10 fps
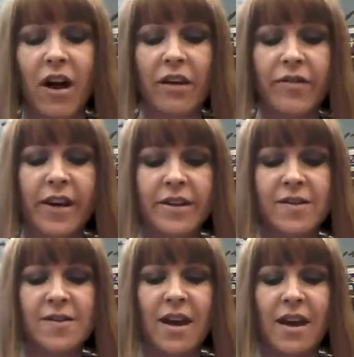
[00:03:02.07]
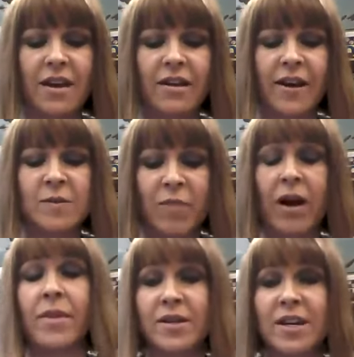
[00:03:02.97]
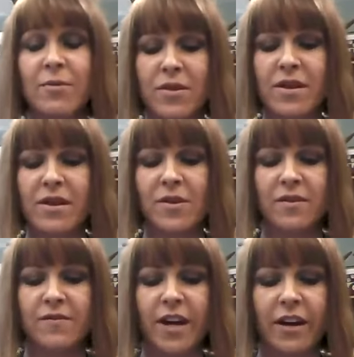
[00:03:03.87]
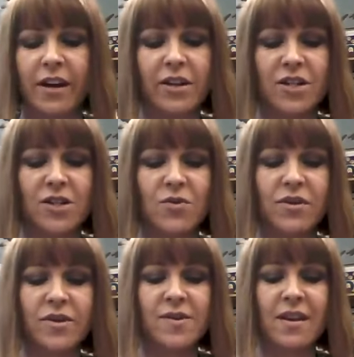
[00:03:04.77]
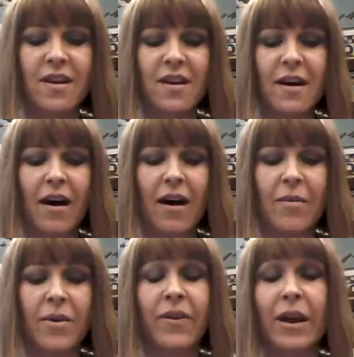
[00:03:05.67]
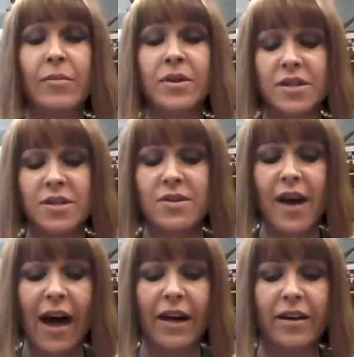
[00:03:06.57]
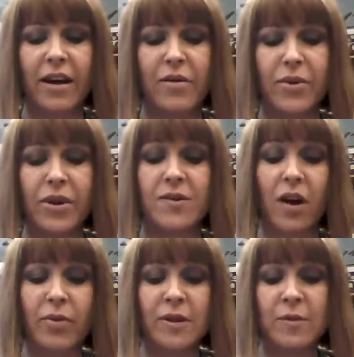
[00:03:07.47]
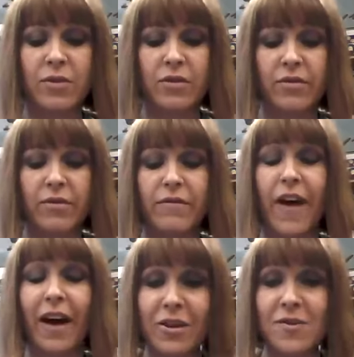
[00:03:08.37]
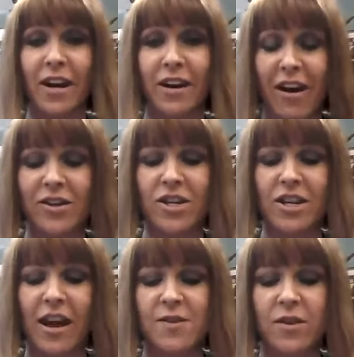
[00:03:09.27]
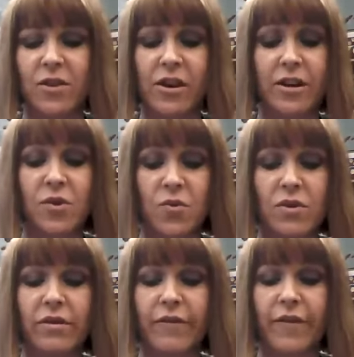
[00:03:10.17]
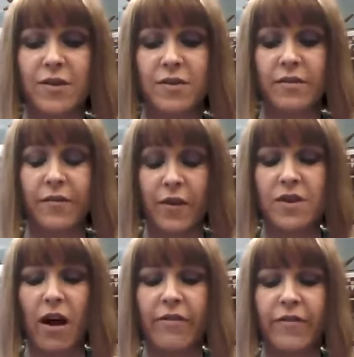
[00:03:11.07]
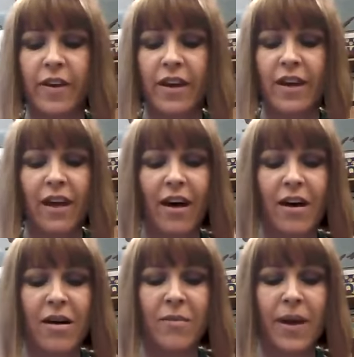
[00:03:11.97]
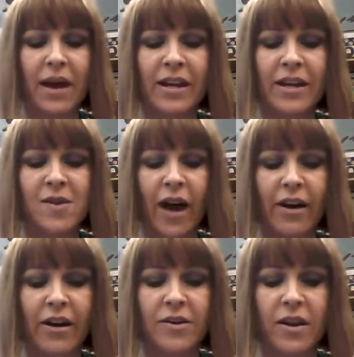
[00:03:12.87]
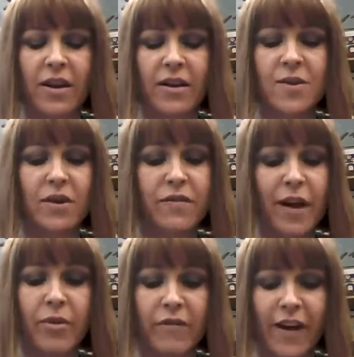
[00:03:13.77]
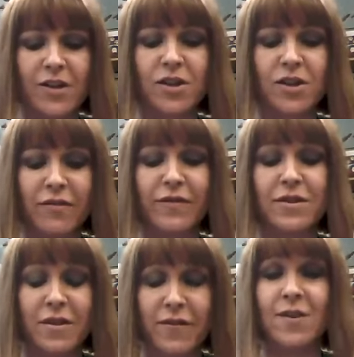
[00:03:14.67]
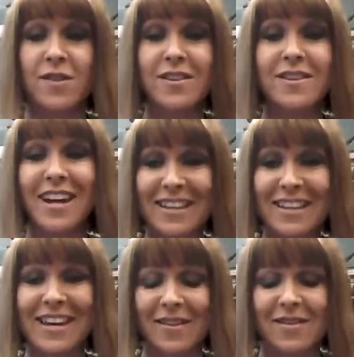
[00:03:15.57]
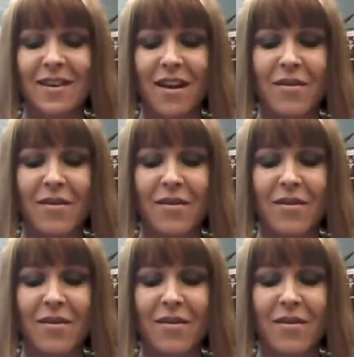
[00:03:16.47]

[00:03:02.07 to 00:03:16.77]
and their confidence and experimenting with the use of technology tools. And they're able to do that because our principal values technology as a learning tool, first off, and he's hired certified professionals to facilitate this